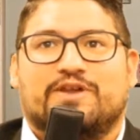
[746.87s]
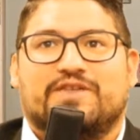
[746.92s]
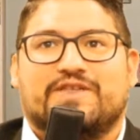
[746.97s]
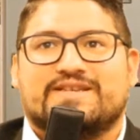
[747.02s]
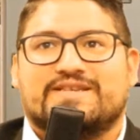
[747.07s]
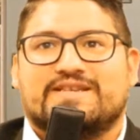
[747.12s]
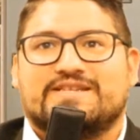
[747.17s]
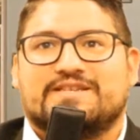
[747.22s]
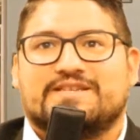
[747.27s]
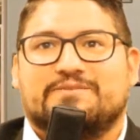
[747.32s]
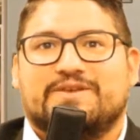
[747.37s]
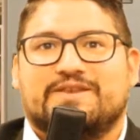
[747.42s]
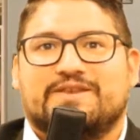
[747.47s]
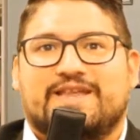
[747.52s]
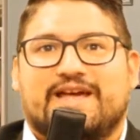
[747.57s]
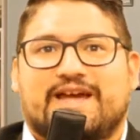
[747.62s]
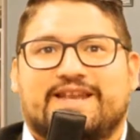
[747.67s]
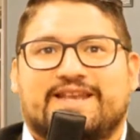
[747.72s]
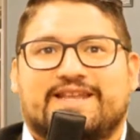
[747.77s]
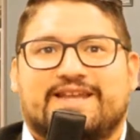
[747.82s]
this is something
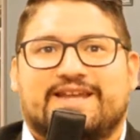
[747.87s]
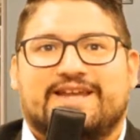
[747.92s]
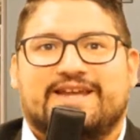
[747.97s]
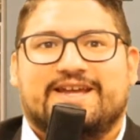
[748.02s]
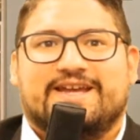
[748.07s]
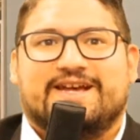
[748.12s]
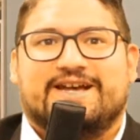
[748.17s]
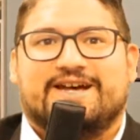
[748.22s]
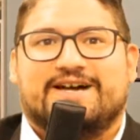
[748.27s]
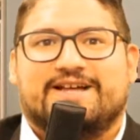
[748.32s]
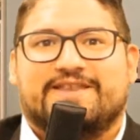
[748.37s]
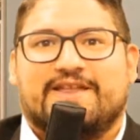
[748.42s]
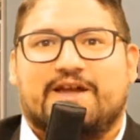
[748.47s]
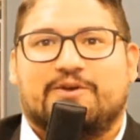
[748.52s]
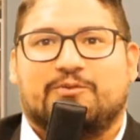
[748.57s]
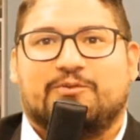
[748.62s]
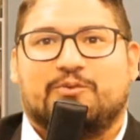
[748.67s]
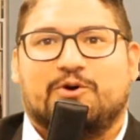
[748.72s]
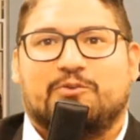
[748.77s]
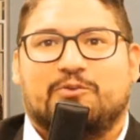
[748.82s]
that
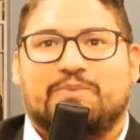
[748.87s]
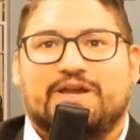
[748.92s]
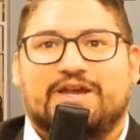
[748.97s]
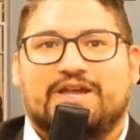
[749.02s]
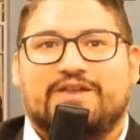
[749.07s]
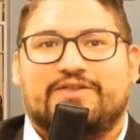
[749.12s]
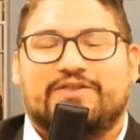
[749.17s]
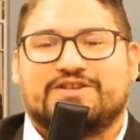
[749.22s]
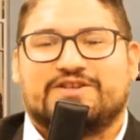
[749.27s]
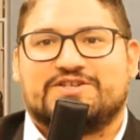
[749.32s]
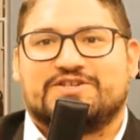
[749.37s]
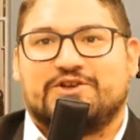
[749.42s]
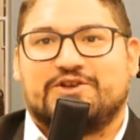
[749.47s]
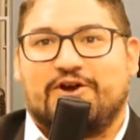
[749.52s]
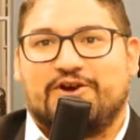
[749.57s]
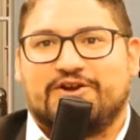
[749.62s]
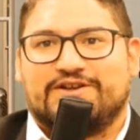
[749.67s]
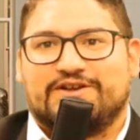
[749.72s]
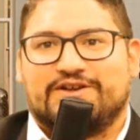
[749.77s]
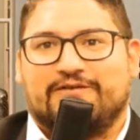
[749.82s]
will be the
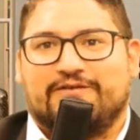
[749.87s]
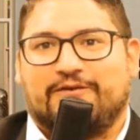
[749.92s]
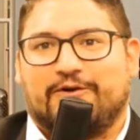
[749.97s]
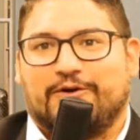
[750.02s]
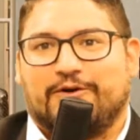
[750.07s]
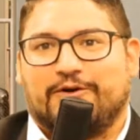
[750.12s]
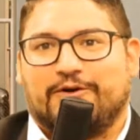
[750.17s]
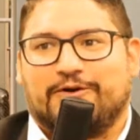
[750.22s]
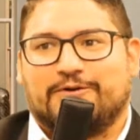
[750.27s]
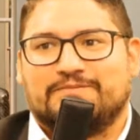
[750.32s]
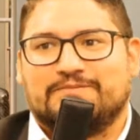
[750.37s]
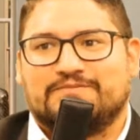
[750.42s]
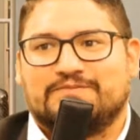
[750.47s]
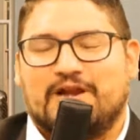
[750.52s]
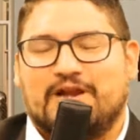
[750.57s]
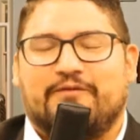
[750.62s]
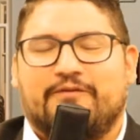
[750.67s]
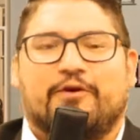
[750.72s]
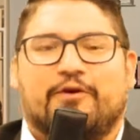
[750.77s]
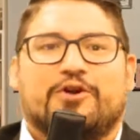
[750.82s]
start of her
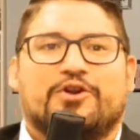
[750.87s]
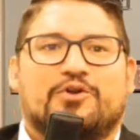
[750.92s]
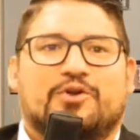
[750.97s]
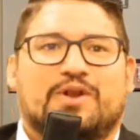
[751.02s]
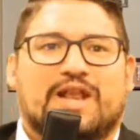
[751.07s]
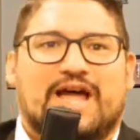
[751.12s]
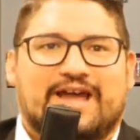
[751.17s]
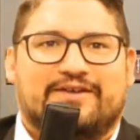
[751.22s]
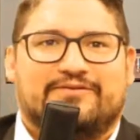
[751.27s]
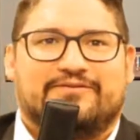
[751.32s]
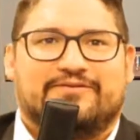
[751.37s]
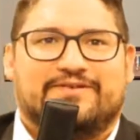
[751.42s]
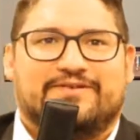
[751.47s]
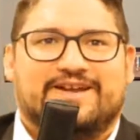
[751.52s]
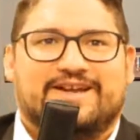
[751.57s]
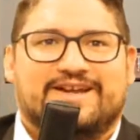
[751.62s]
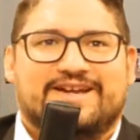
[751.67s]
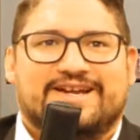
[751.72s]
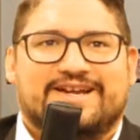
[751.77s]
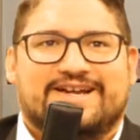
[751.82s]
new life.
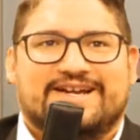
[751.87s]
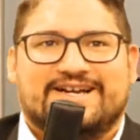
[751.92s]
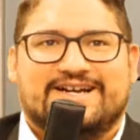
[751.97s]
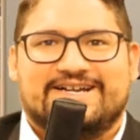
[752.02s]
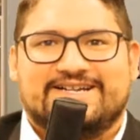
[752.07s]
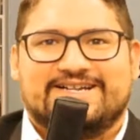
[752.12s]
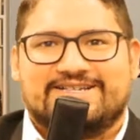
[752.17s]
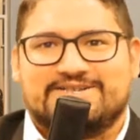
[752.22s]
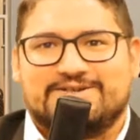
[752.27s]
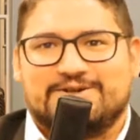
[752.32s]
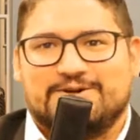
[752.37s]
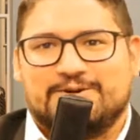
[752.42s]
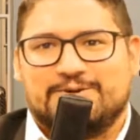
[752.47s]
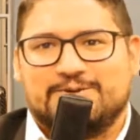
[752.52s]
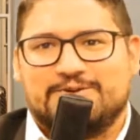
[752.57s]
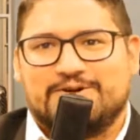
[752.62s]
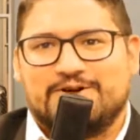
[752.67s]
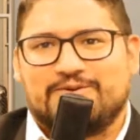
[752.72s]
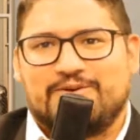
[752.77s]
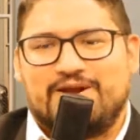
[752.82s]

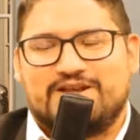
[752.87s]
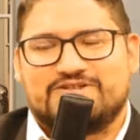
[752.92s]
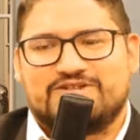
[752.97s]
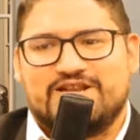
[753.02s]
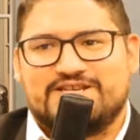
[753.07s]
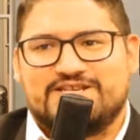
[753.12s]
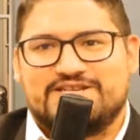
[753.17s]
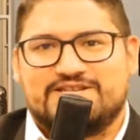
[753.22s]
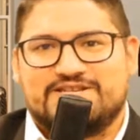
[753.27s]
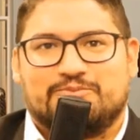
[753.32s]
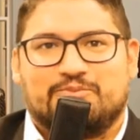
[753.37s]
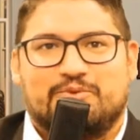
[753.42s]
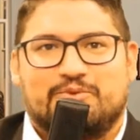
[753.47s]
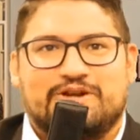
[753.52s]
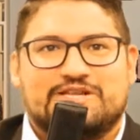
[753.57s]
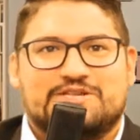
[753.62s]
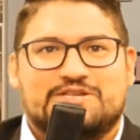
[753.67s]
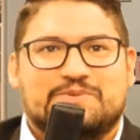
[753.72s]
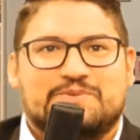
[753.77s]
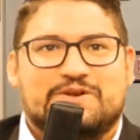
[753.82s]
So congratulations to
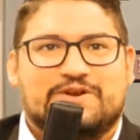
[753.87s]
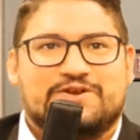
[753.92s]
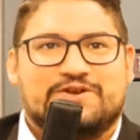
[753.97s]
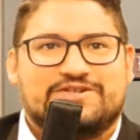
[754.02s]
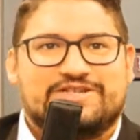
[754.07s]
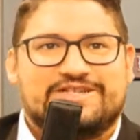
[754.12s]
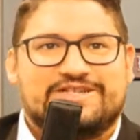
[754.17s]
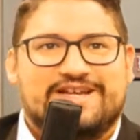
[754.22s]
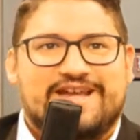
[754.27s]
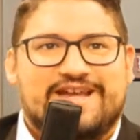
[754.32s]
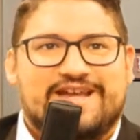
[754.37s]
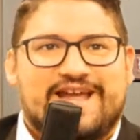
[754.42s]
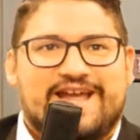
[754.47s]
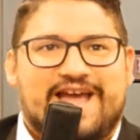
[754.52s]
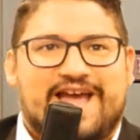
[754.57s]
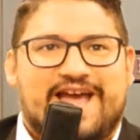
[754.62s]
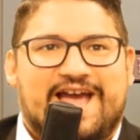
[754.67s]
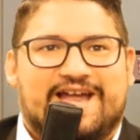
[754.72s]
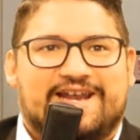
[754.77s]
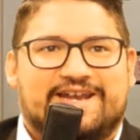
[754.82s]
Britney Spears
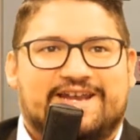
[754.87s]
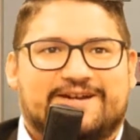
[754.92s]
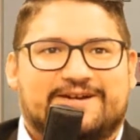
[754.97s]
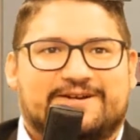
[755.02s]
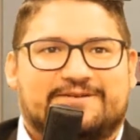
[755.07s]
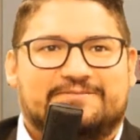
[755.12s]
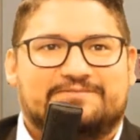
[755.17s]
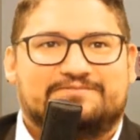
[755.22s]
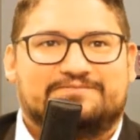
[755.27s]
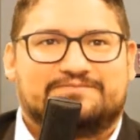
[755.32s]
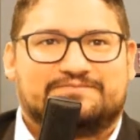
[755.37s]
and her